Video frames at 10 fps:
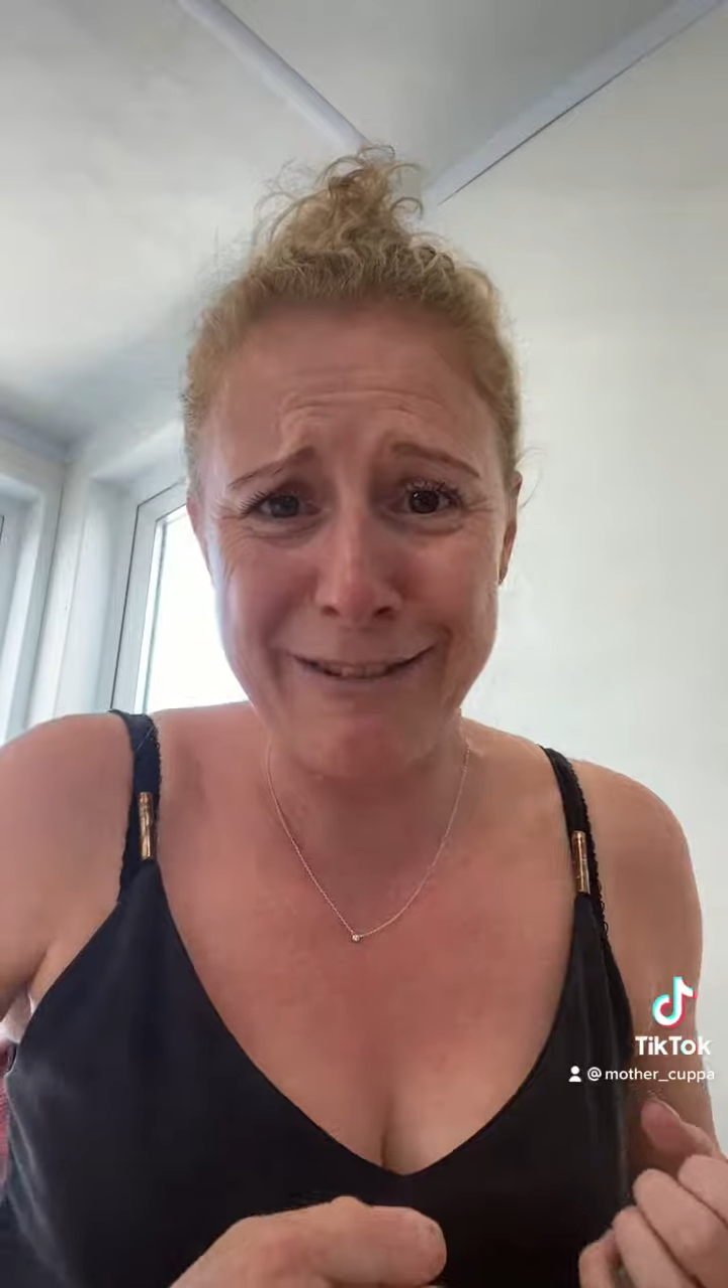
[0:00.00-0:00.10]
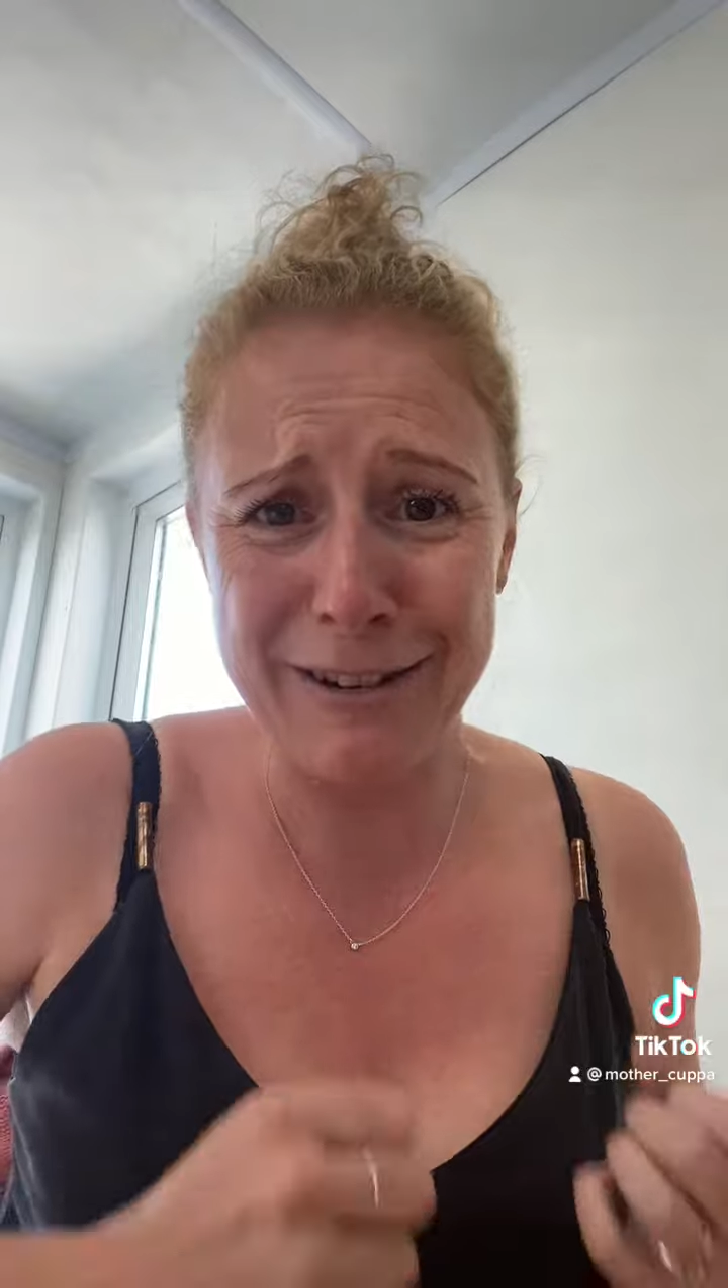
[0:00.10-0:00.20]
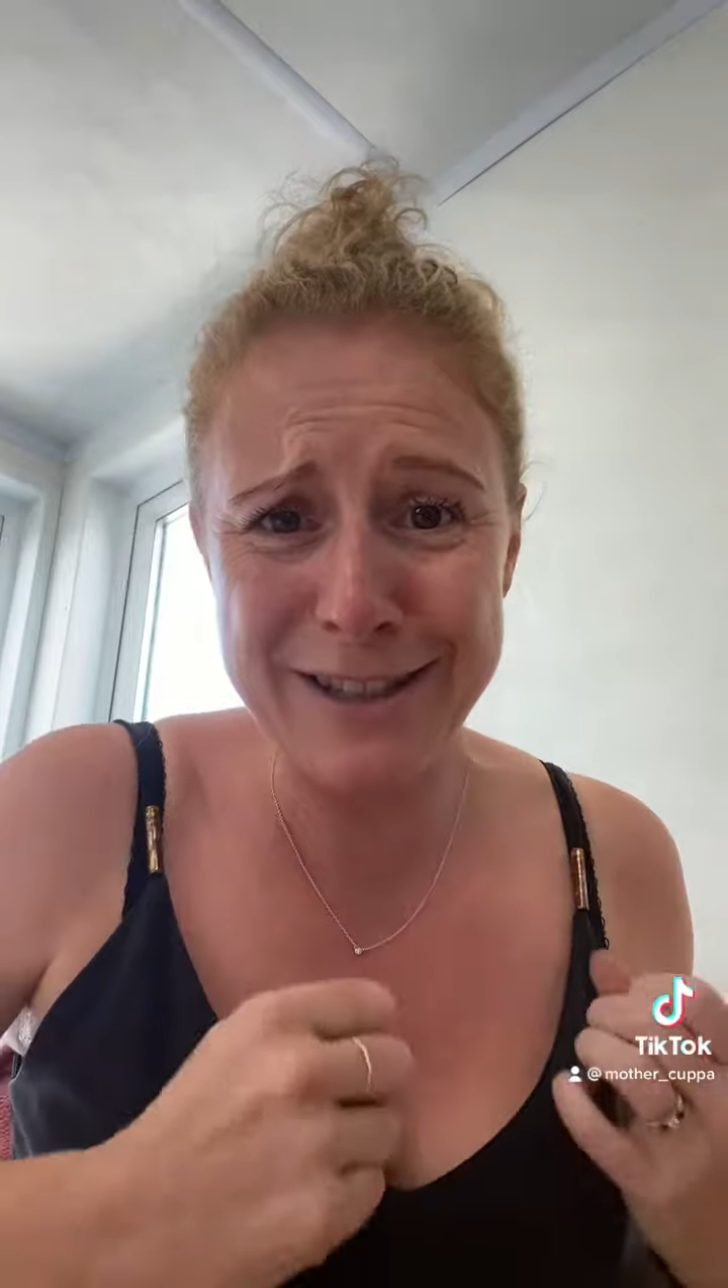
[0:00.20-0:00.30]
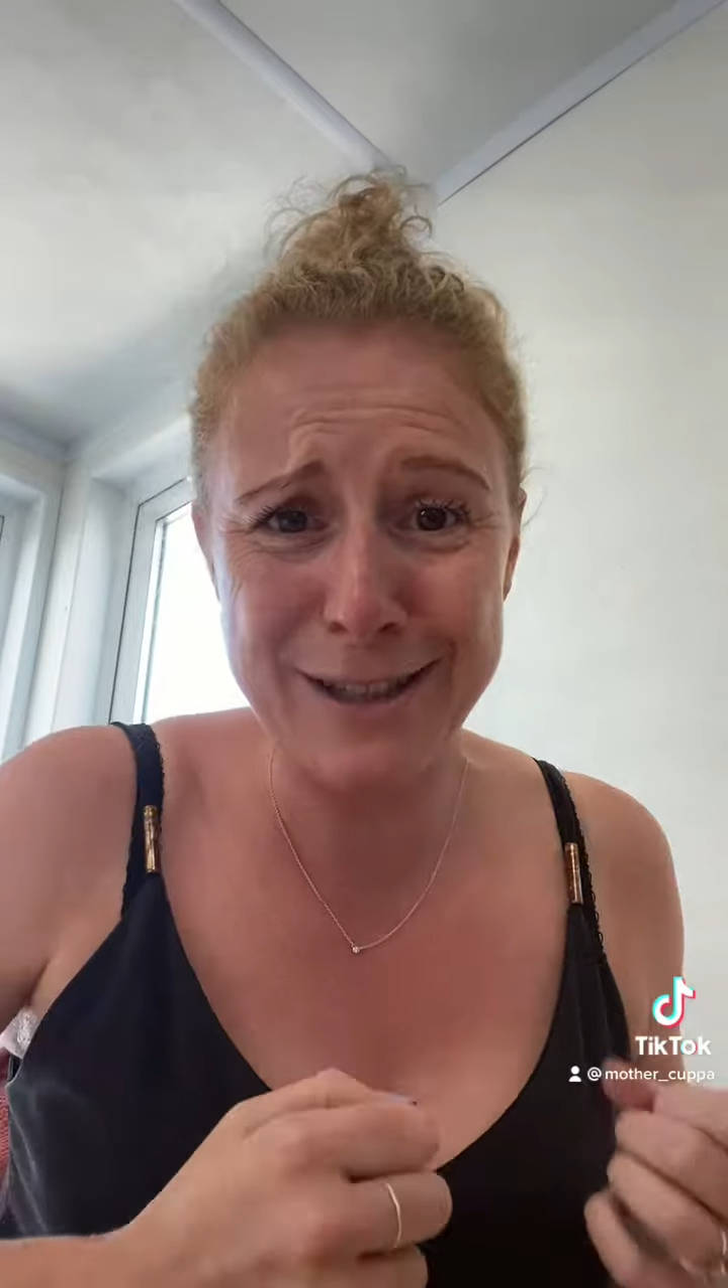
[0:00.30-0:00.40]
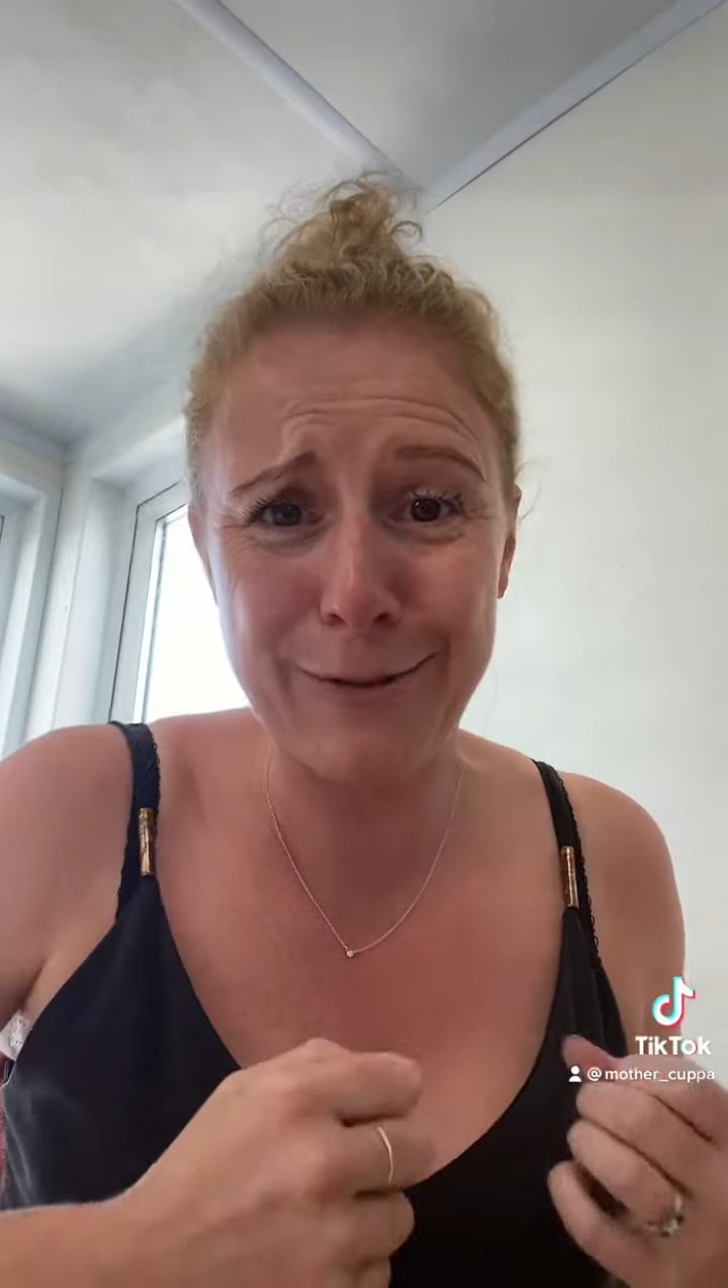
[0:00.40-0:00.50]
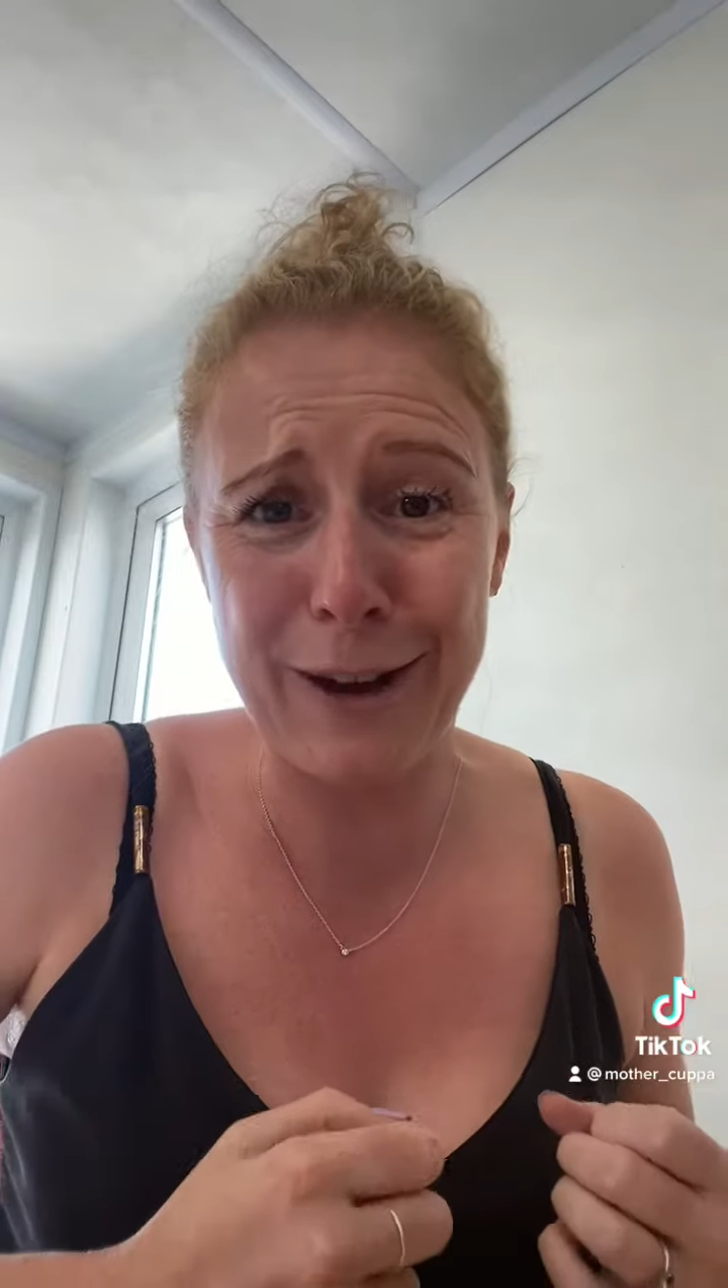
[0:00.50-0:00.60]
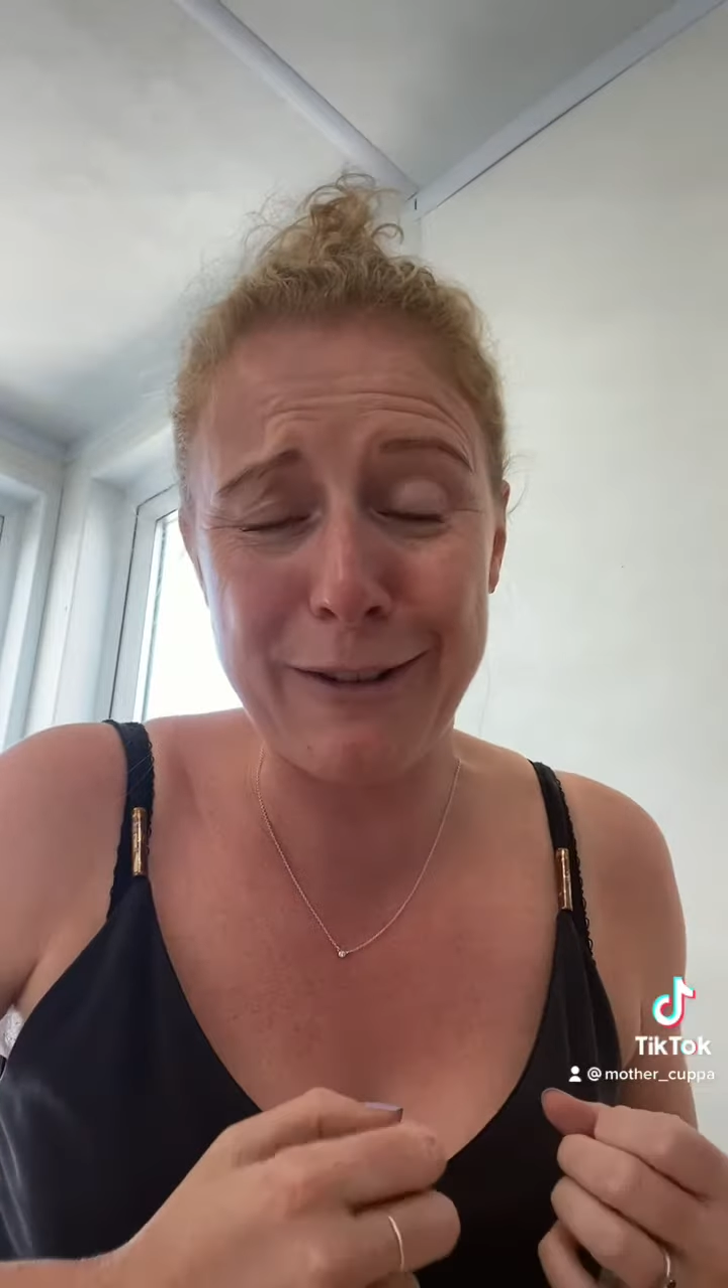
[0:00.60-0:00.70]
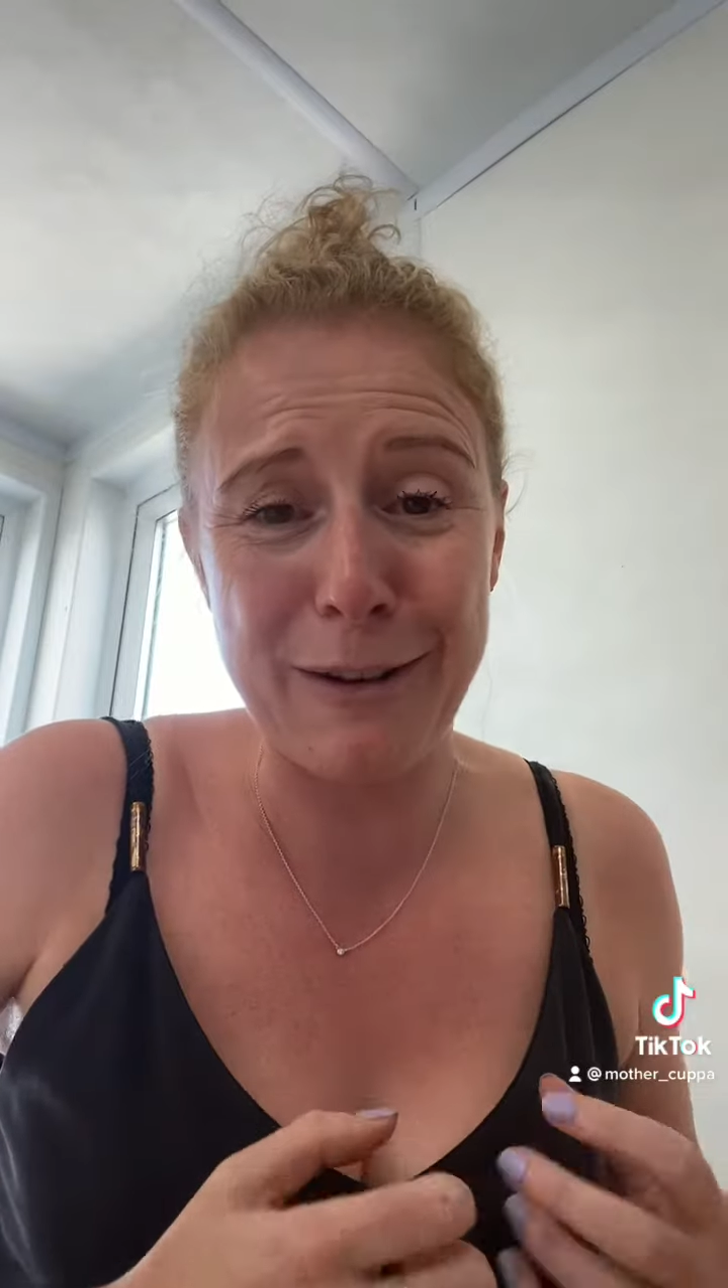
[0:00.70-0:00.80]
and I just felt